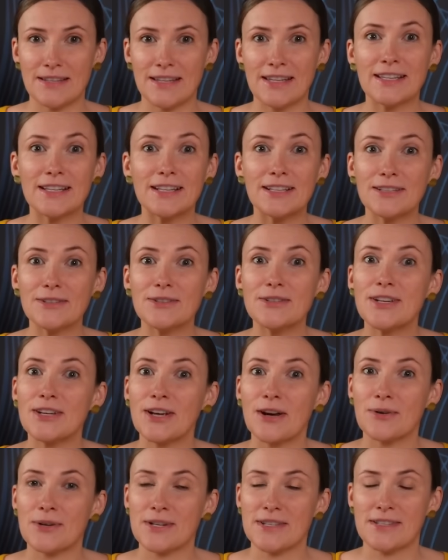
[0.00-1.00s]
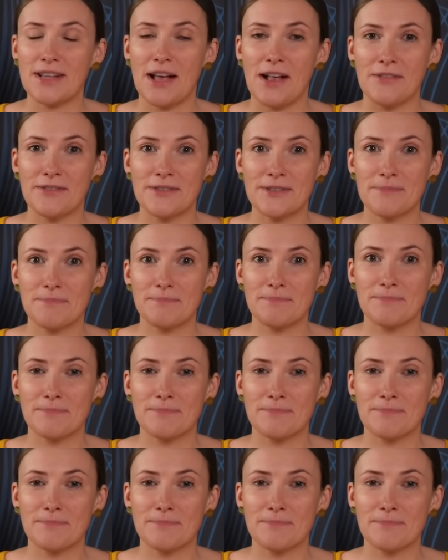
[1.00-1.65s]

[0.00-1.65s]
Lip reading: including ourselves.